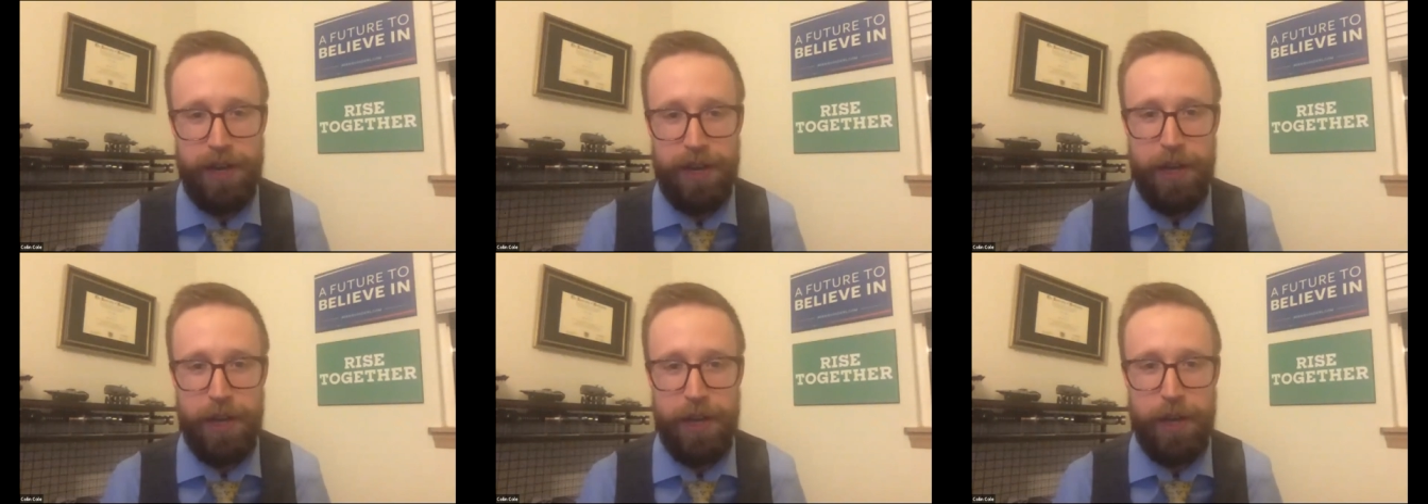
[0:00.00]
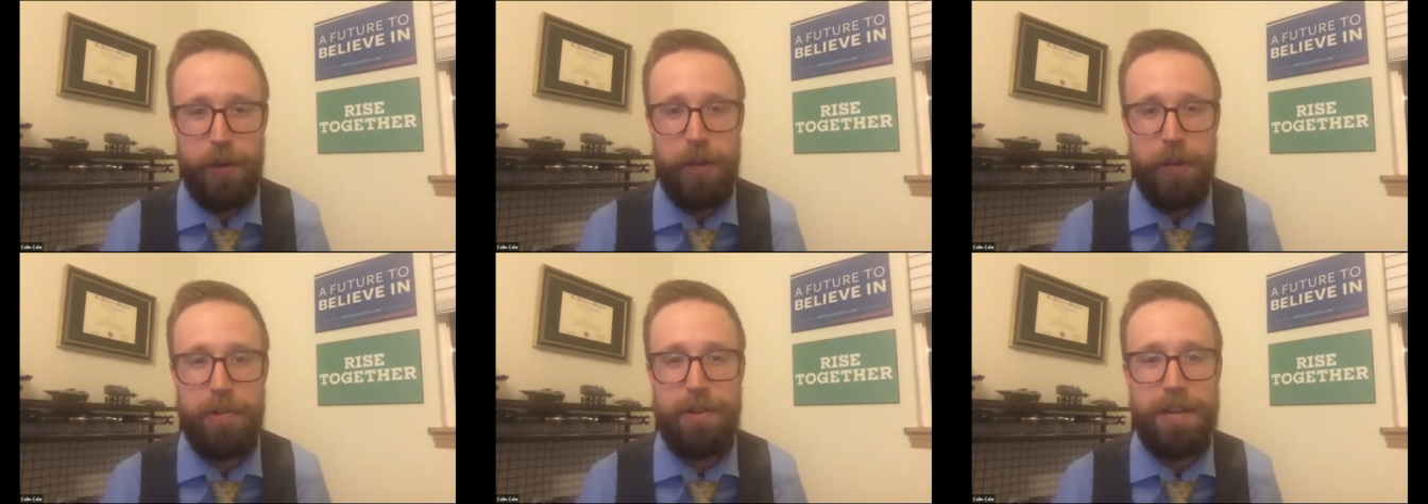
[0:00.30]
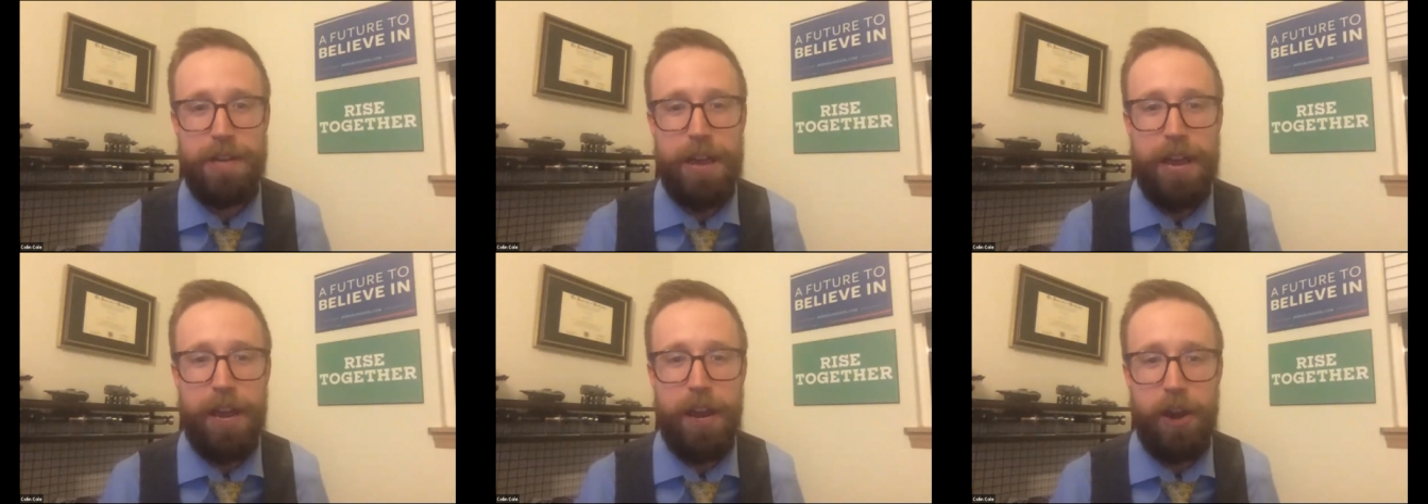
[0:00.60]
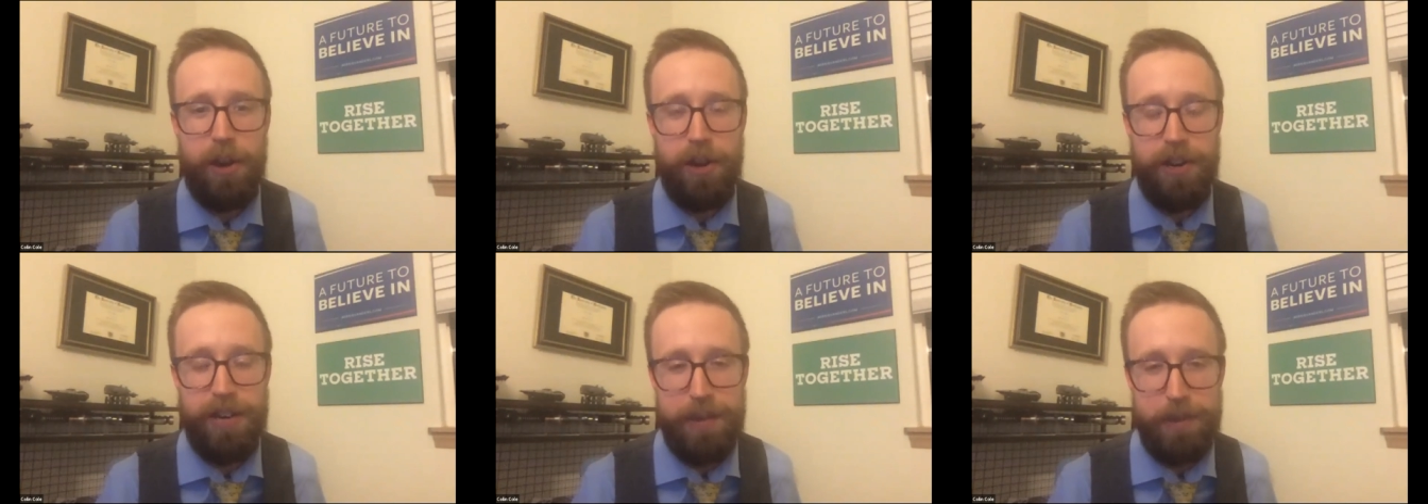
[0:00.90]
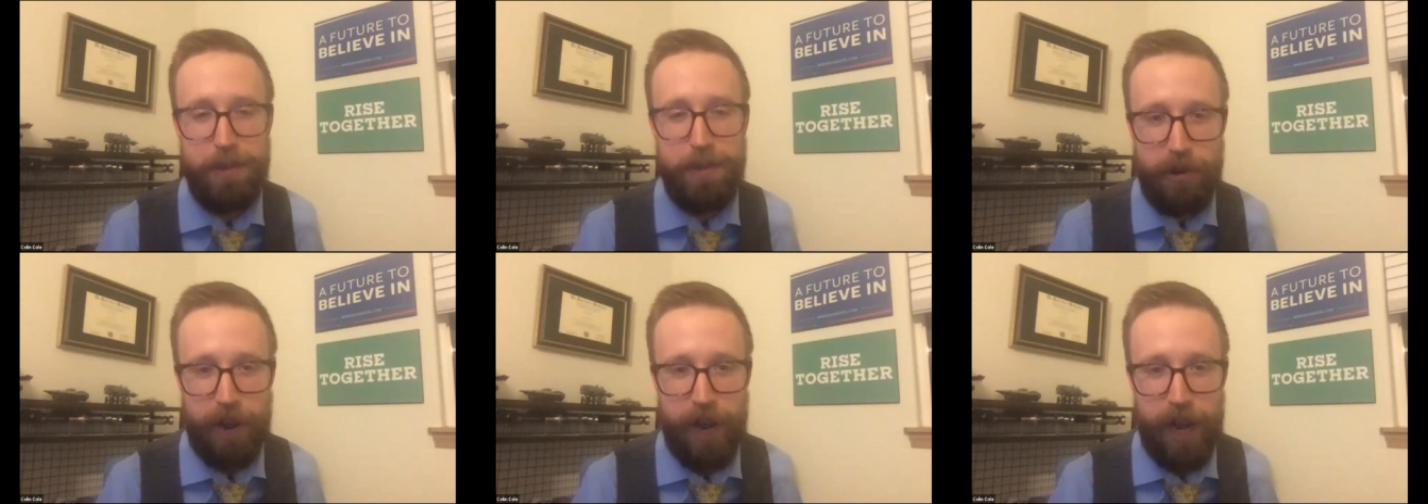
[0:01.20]
diehard
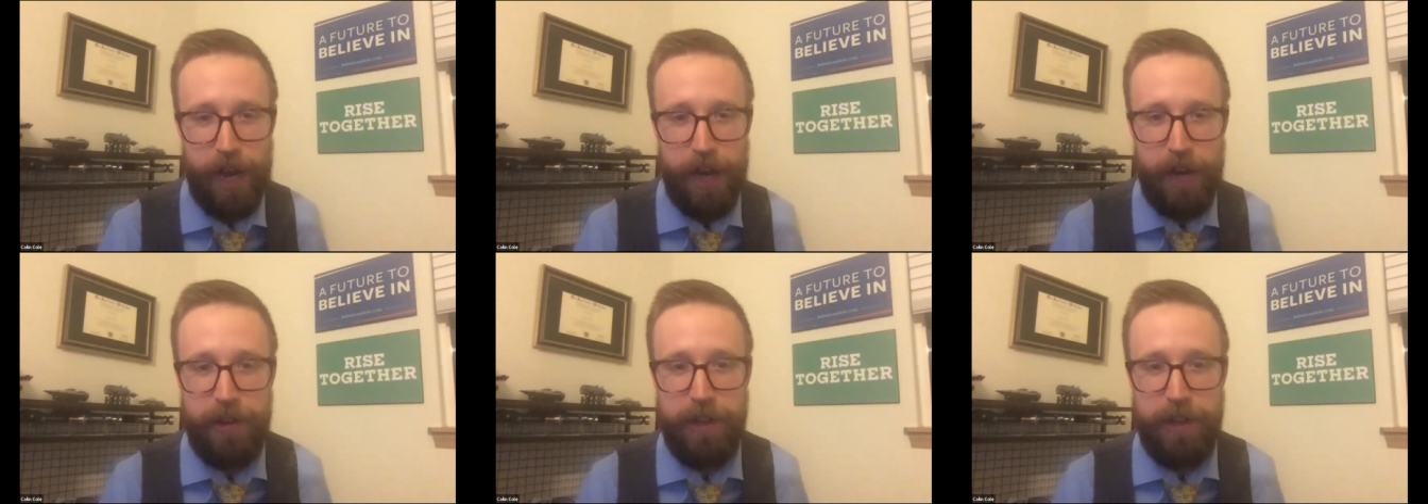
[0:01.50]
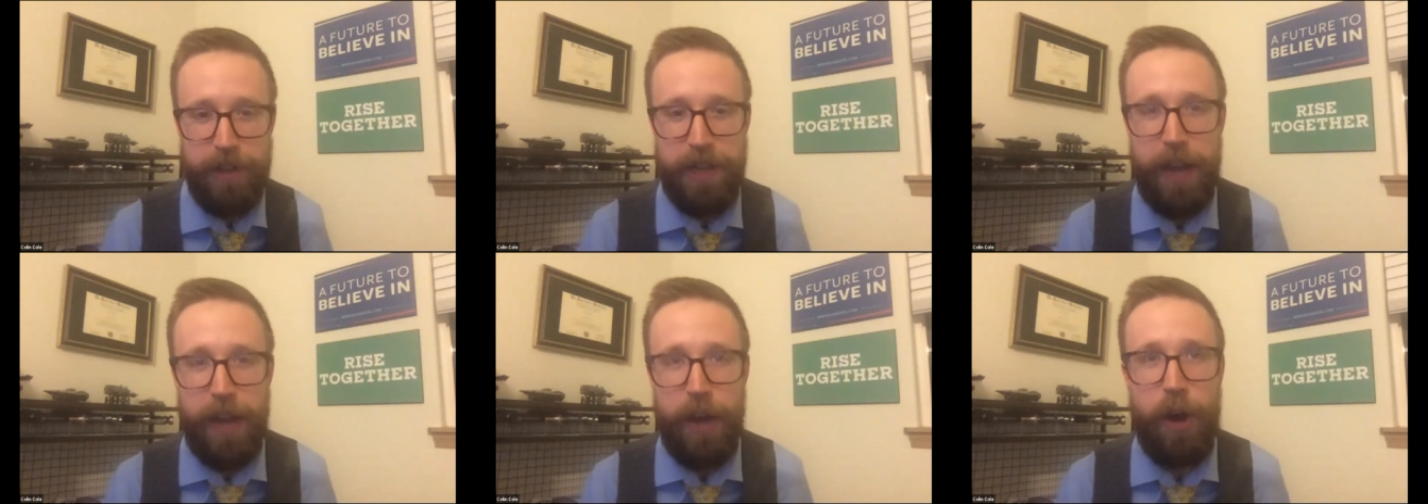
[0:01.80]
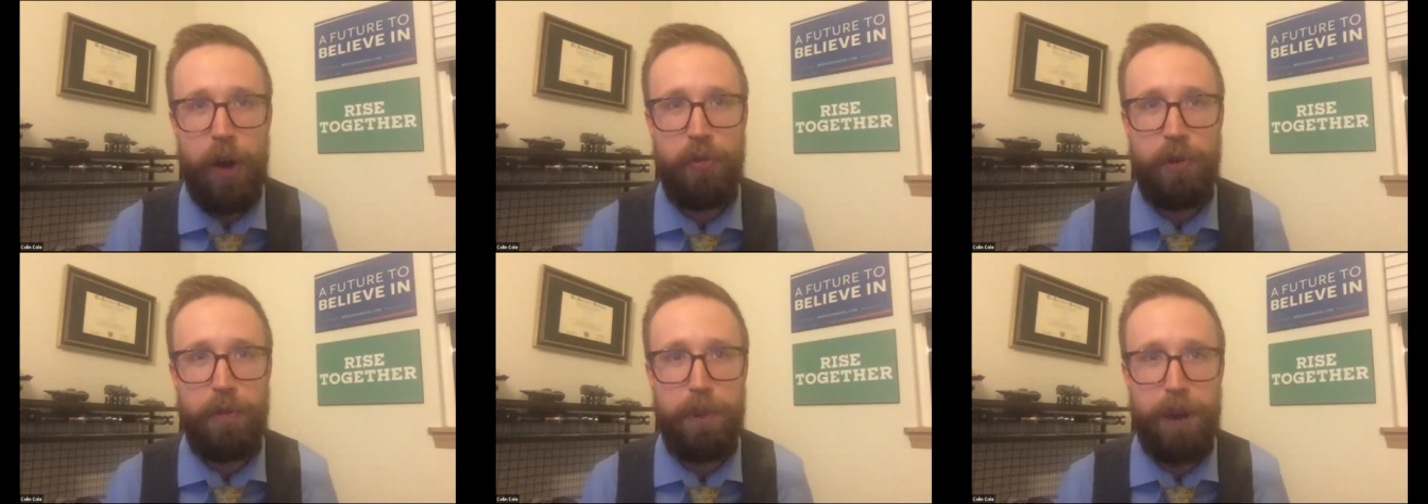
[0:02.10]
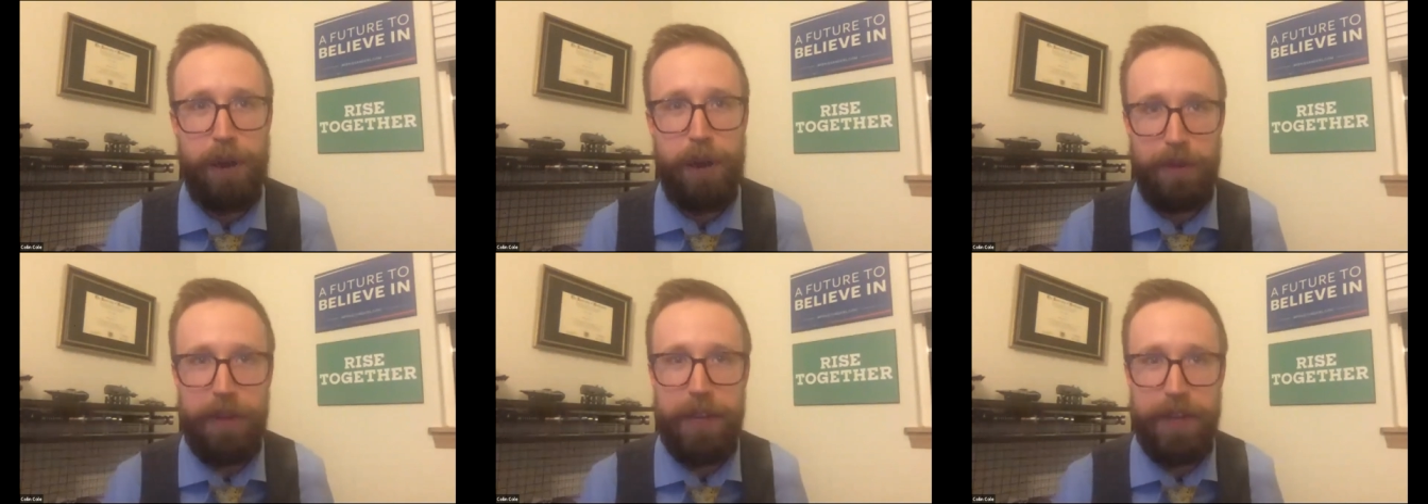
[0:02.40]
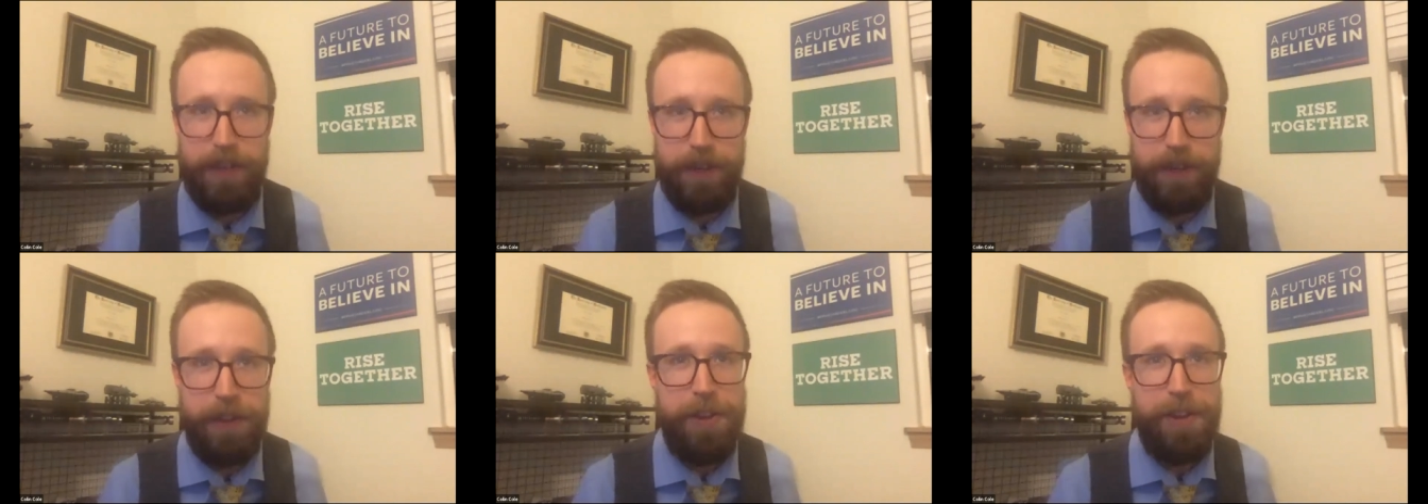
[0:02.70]
Democrat, you're a diehard
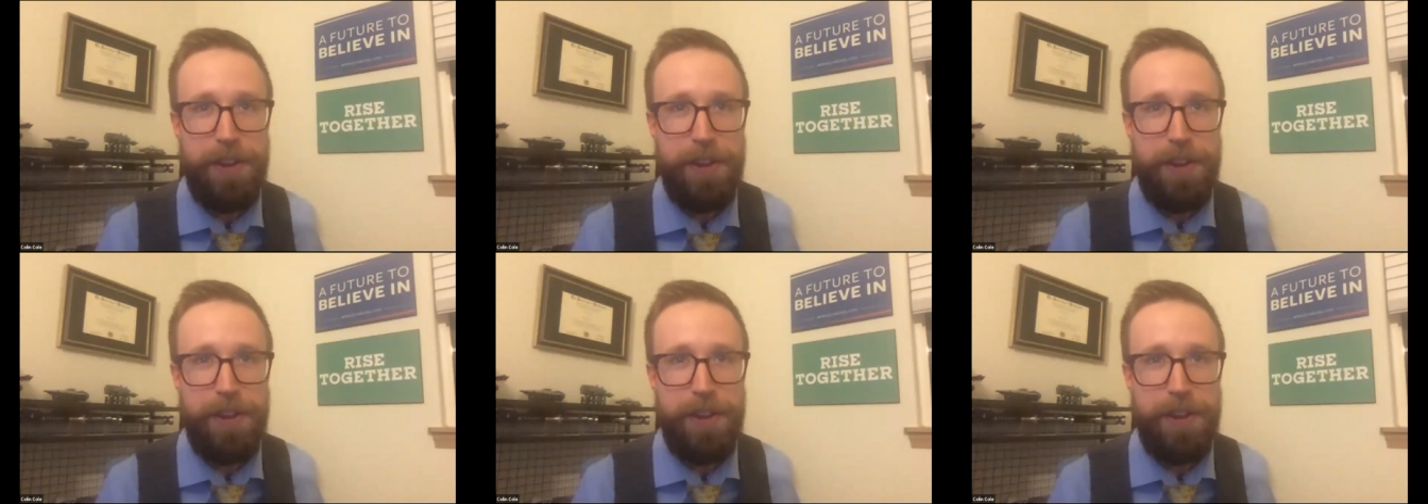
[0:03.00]
Republican.